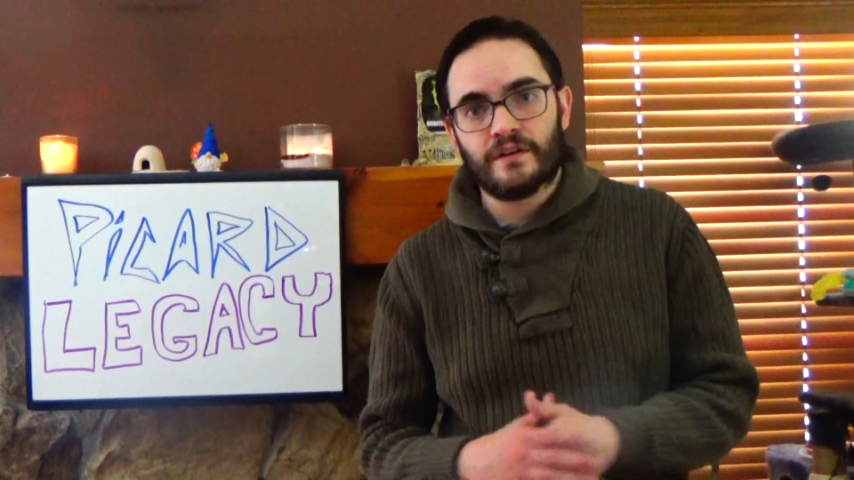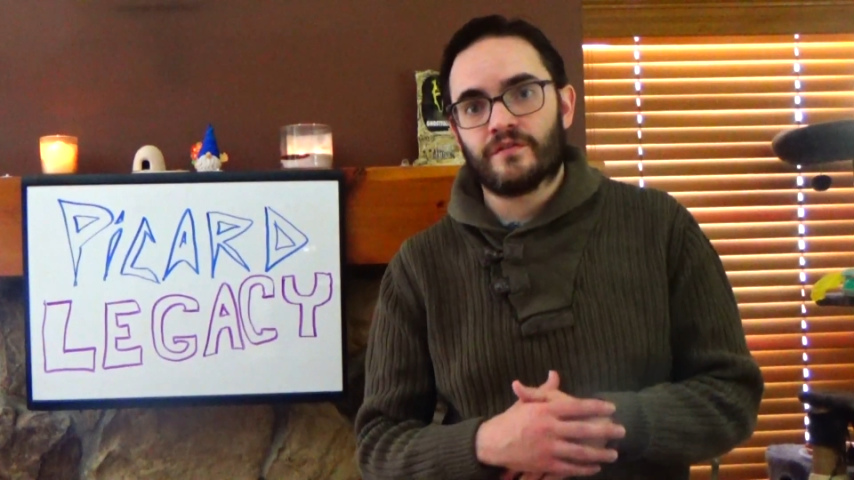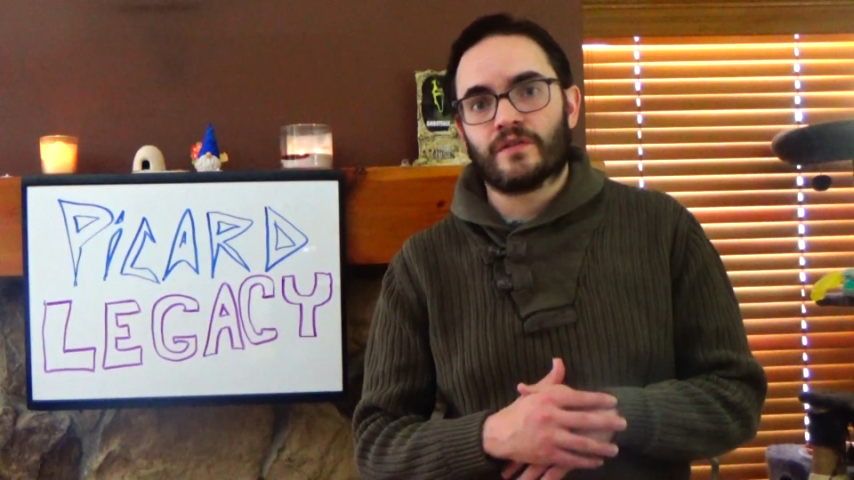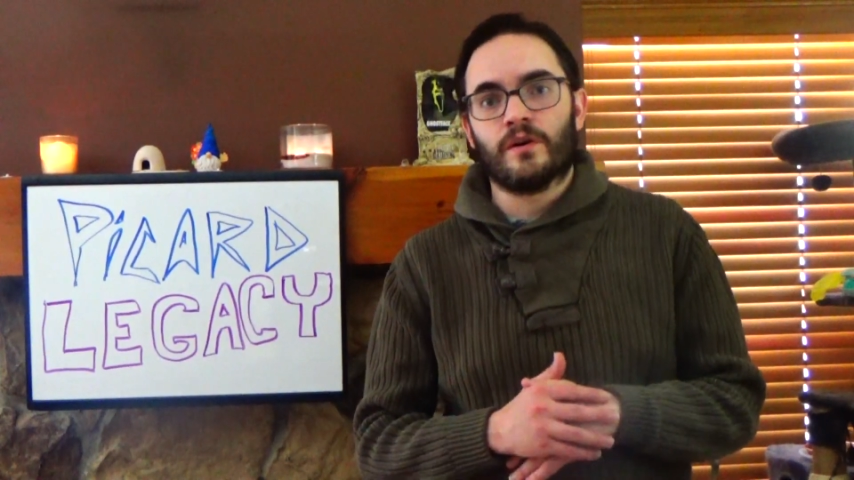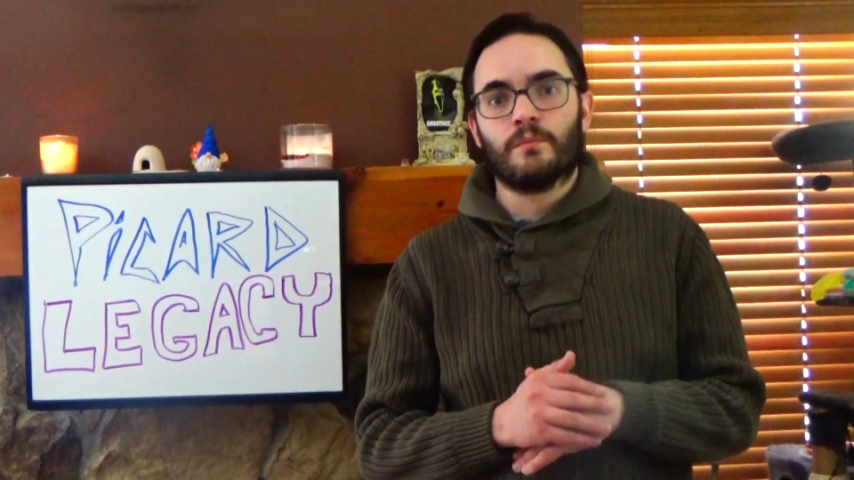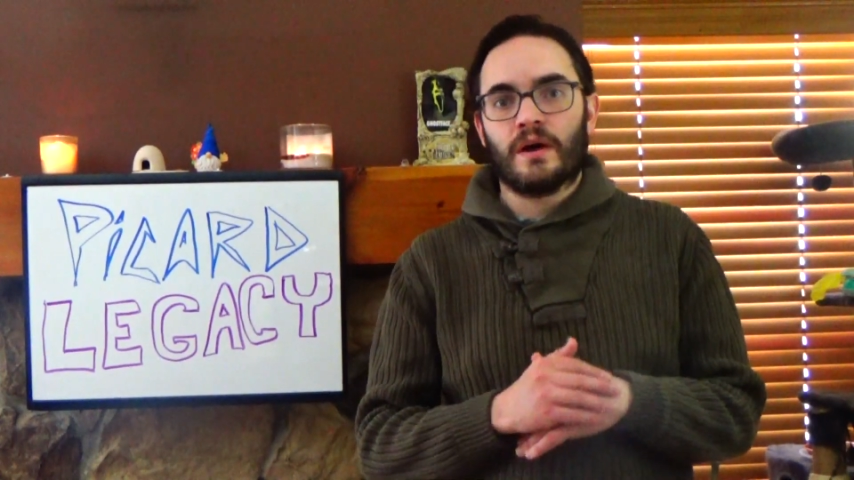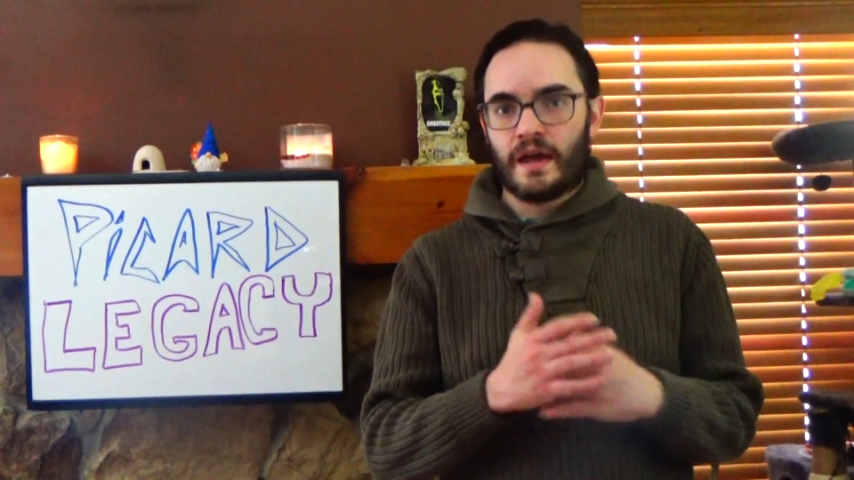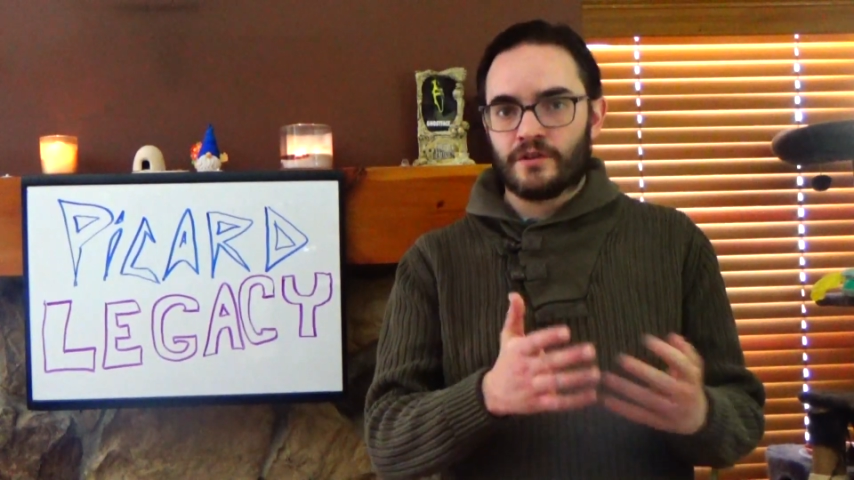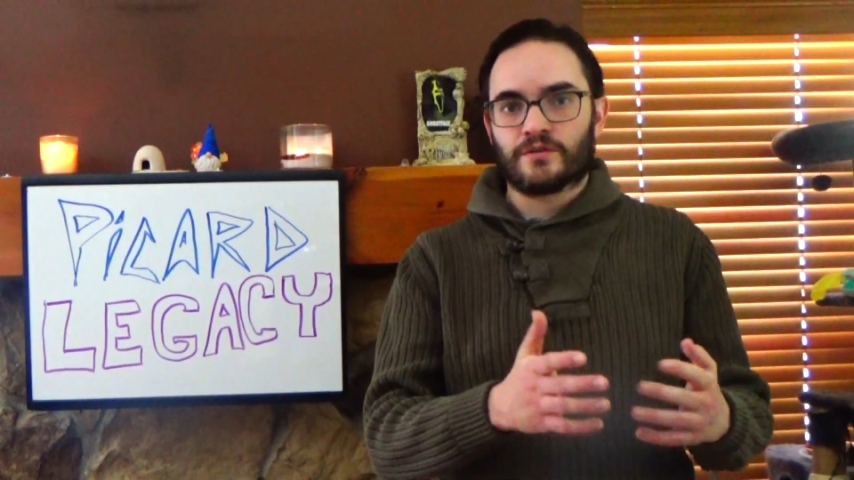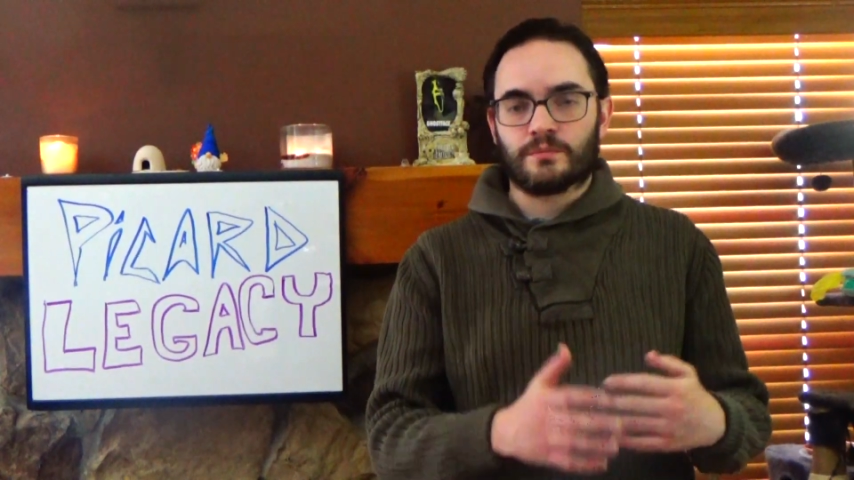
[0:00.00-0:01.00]
from
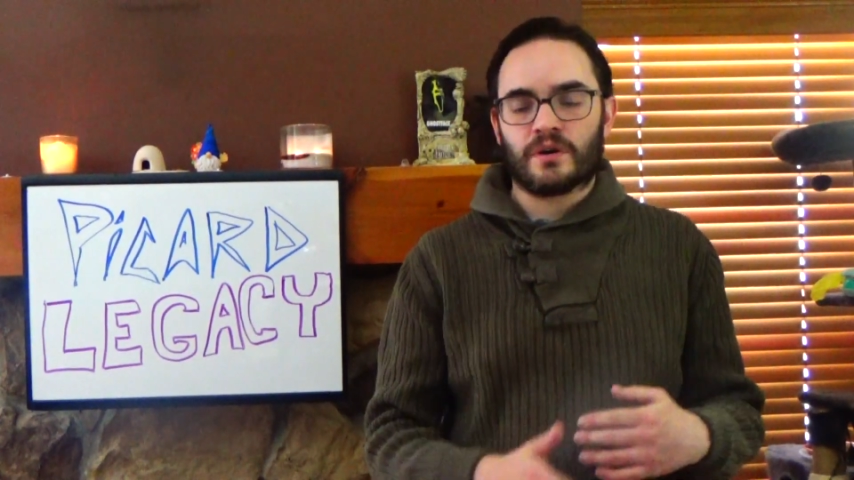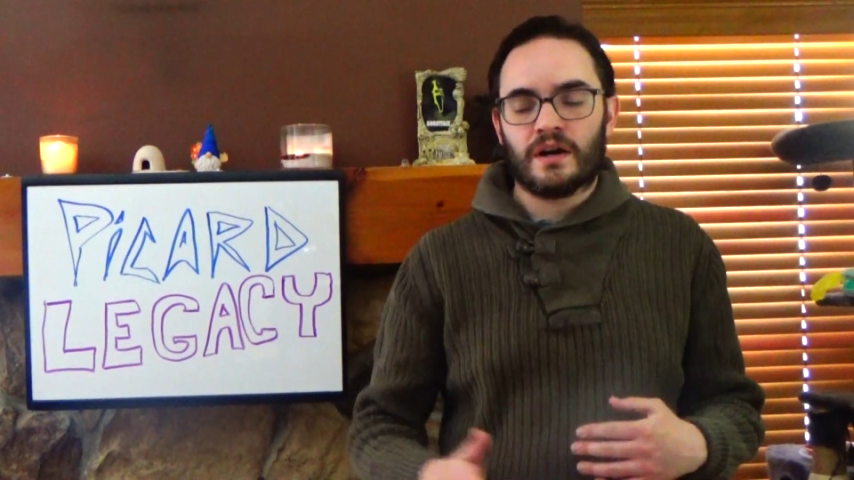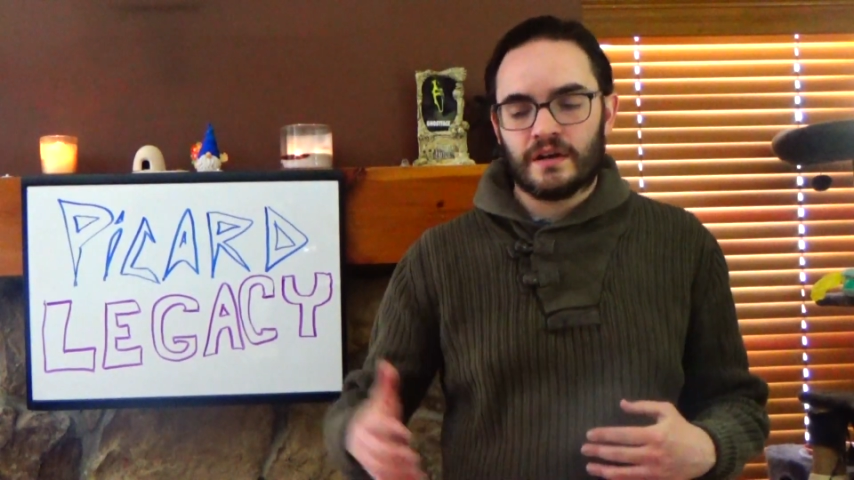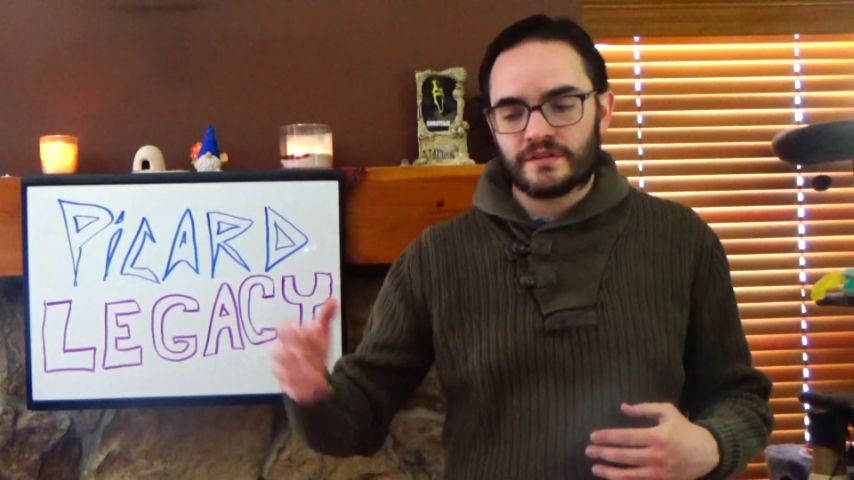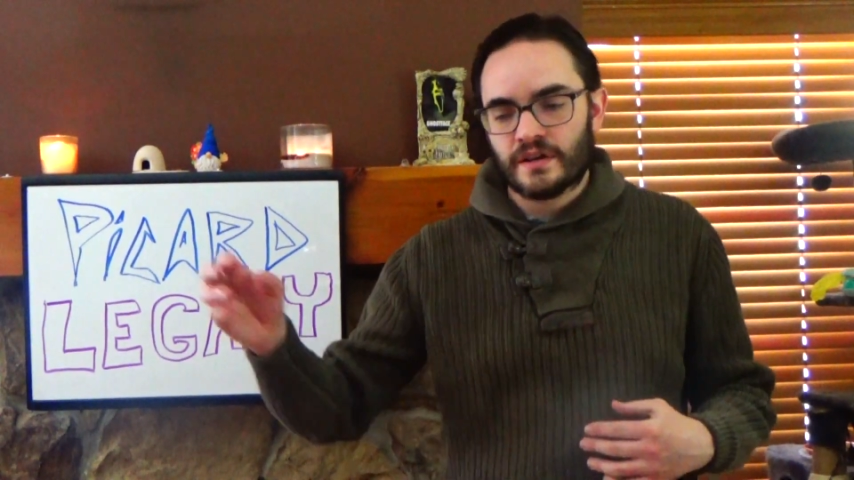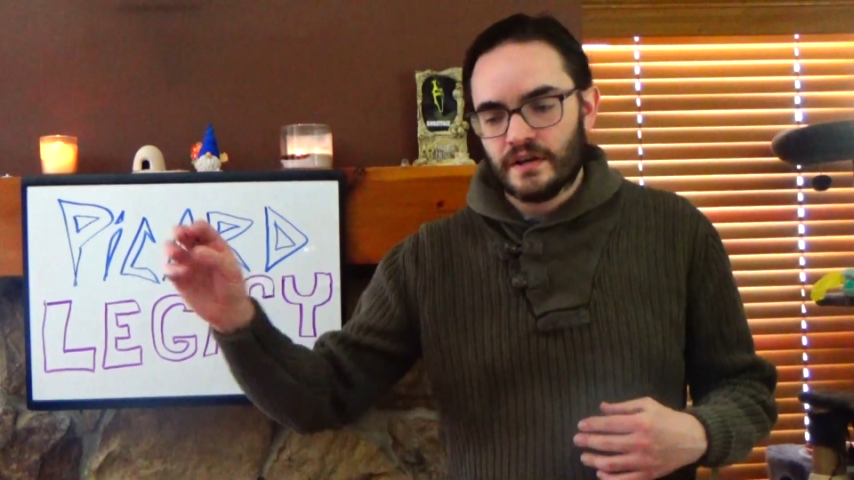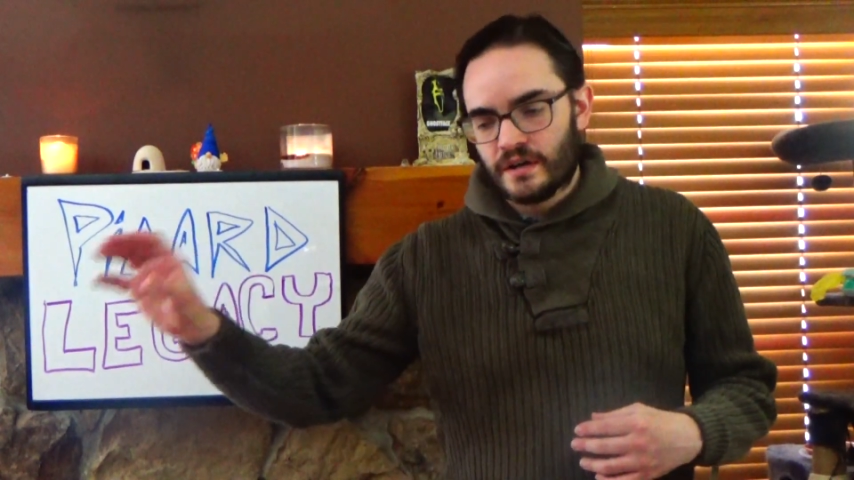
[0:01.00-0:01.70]
Enterprise,